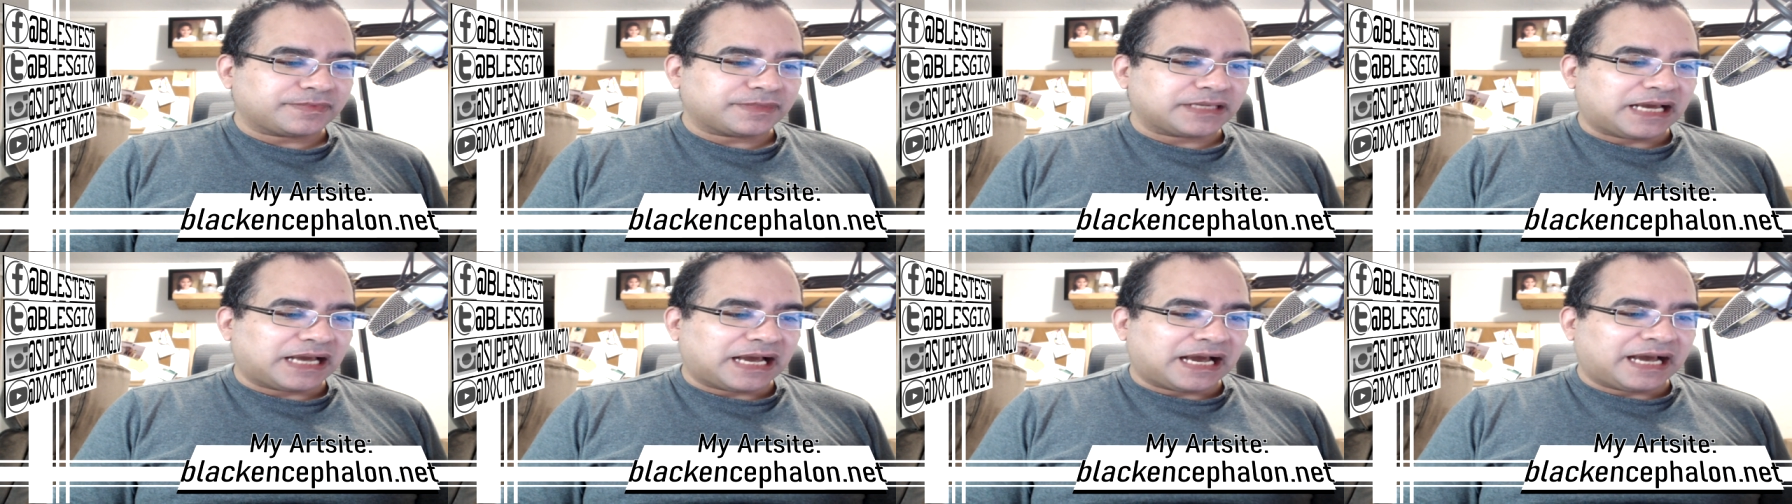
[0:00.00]

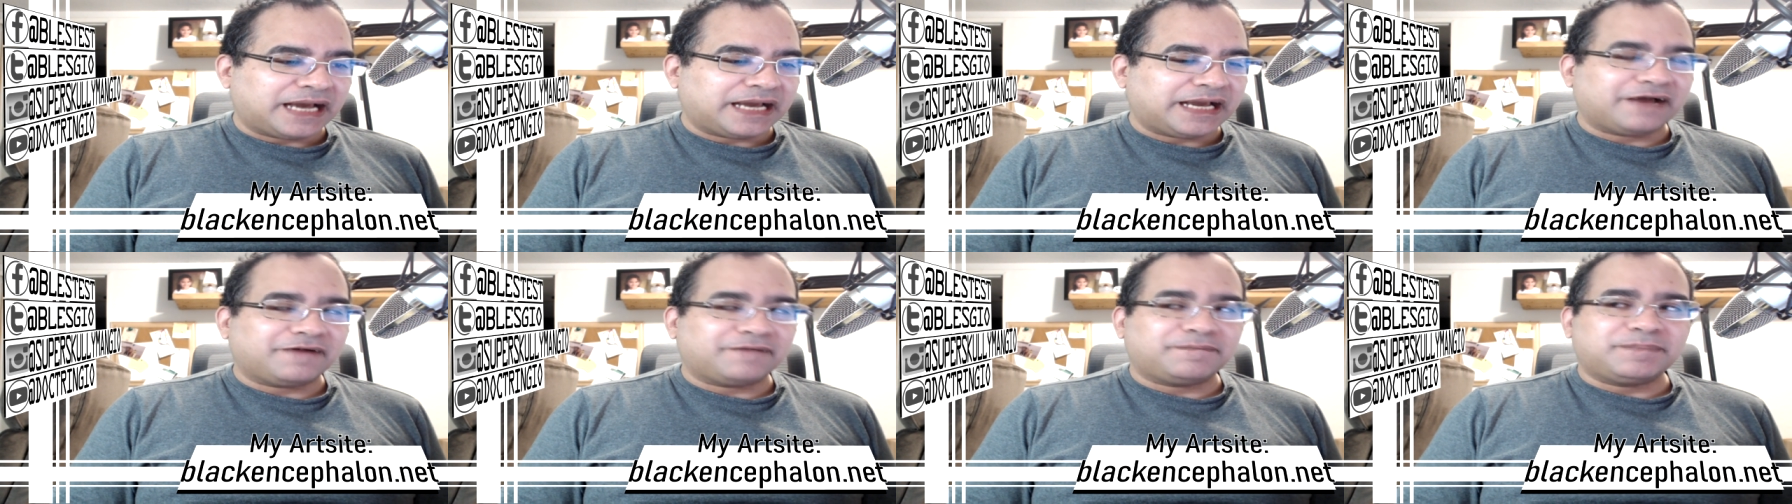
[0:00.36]
I
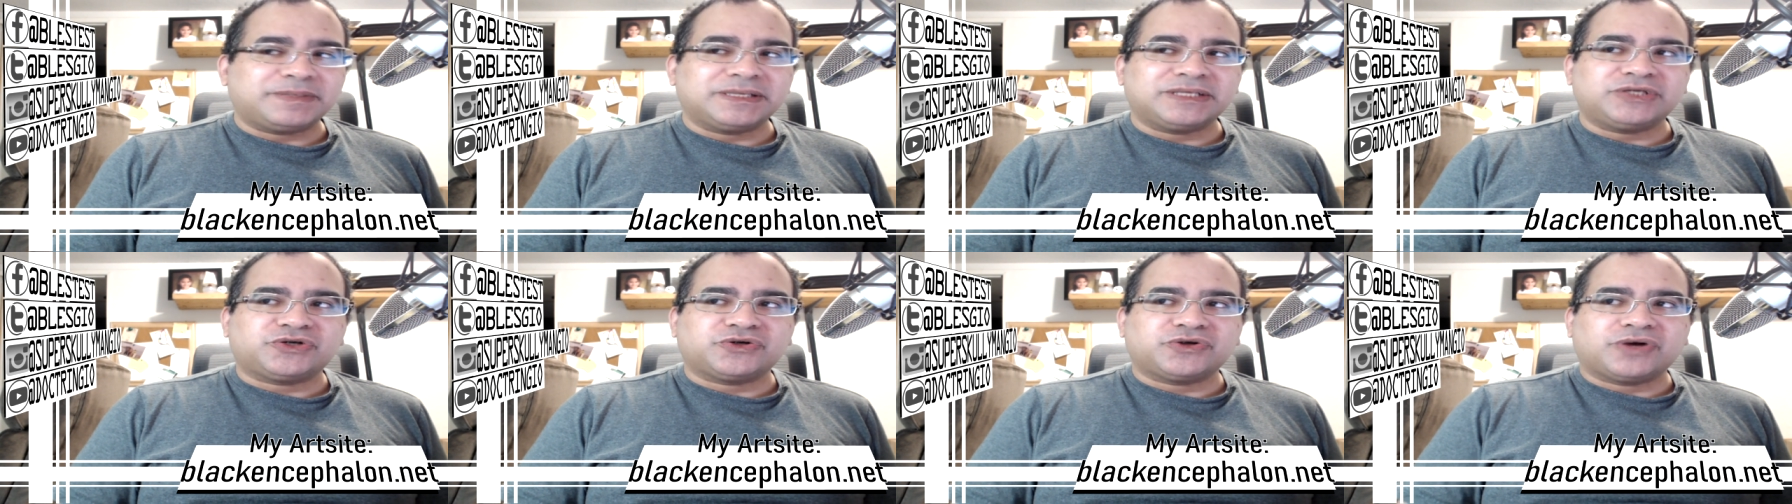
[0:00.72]
have
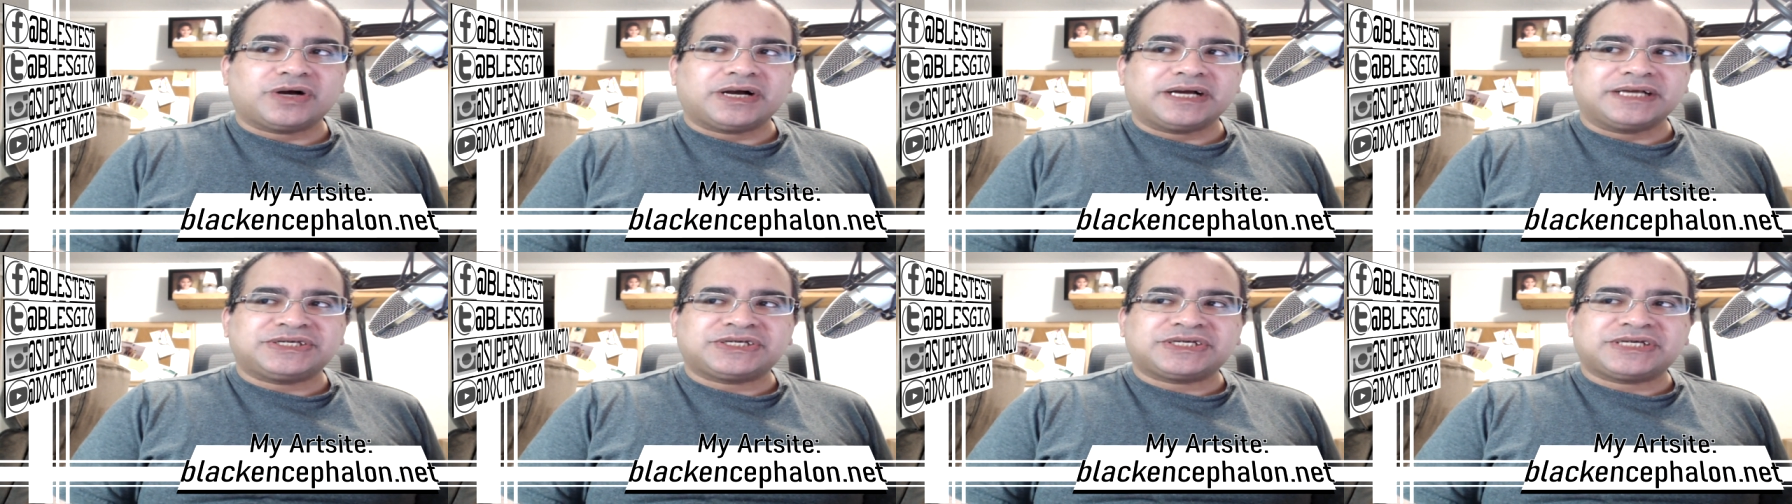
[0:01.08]
been
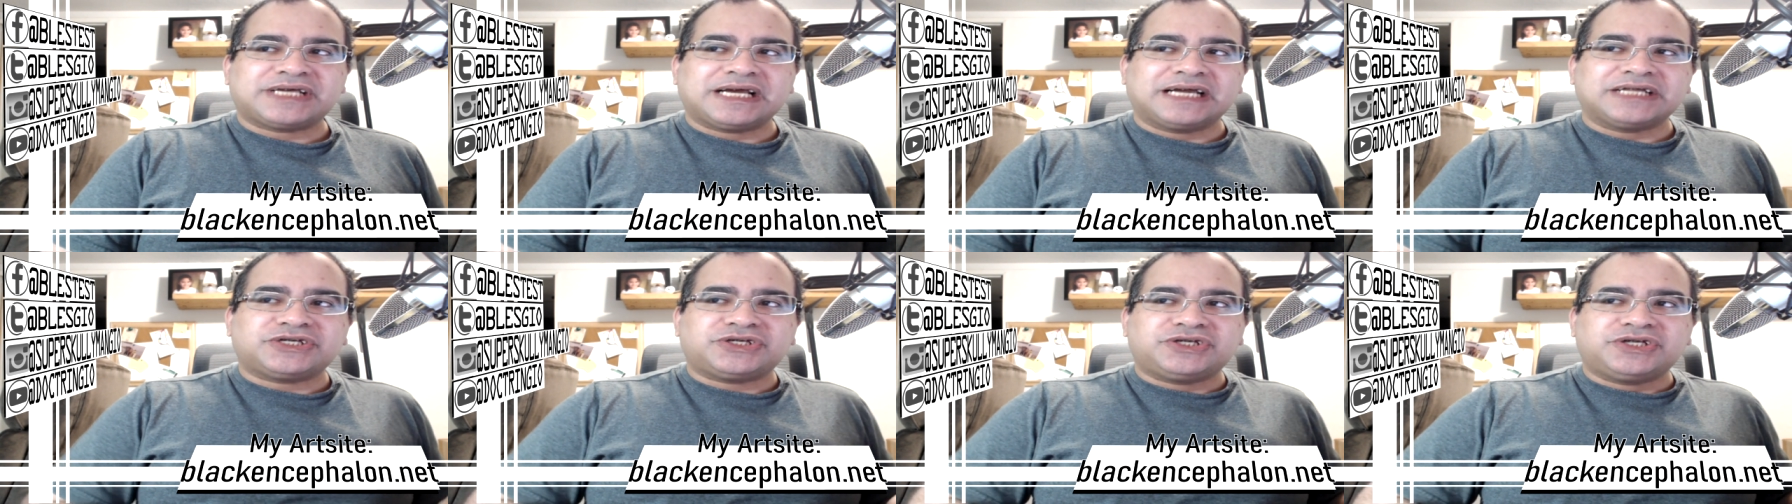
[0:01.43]
drawing
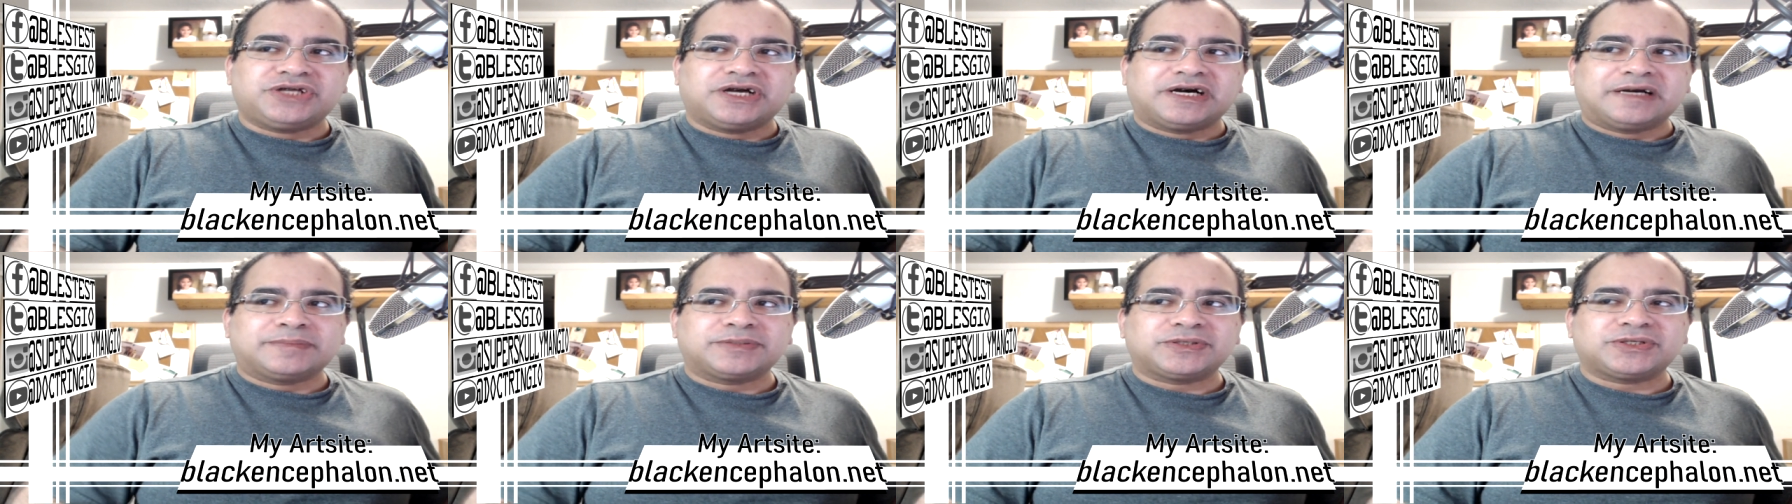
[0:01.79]
sketch
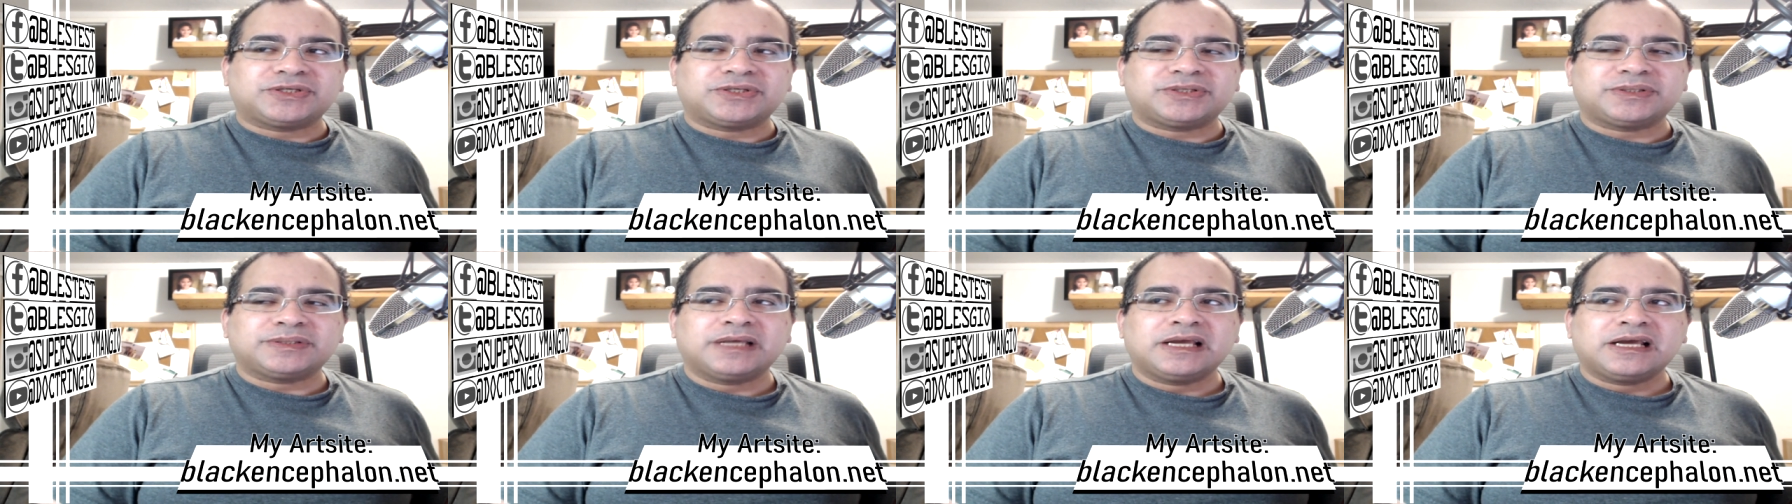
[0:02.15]

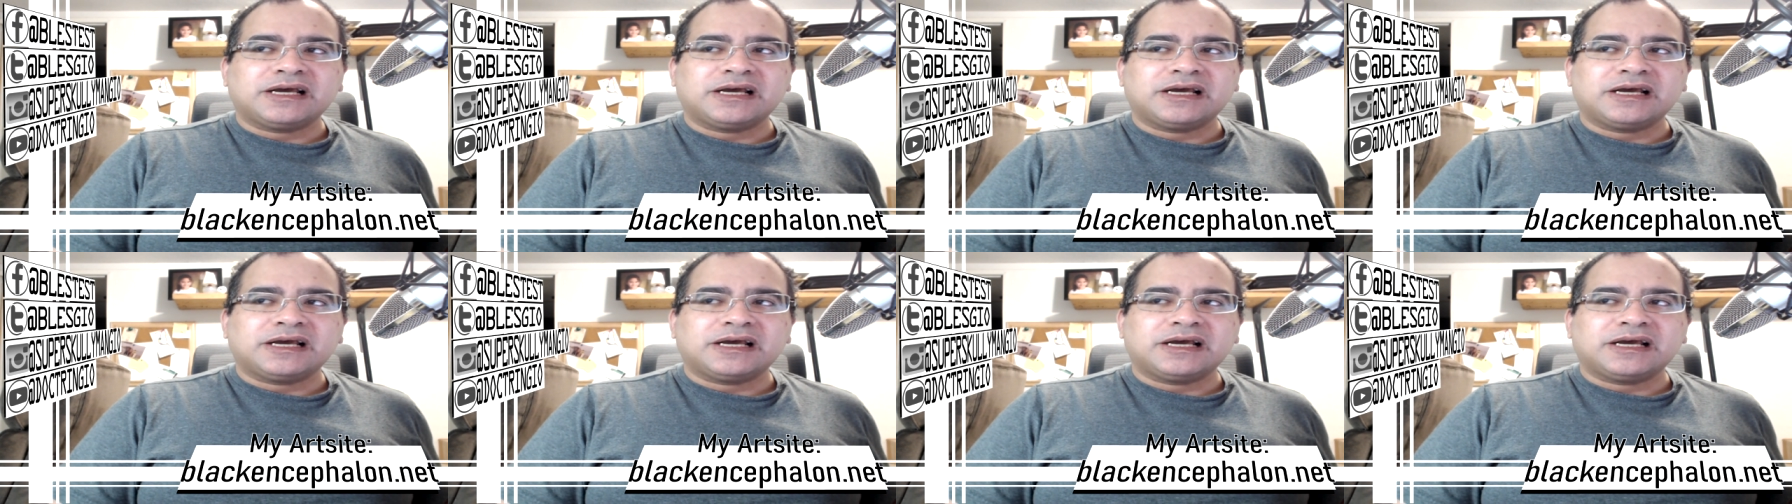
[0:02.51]
dumps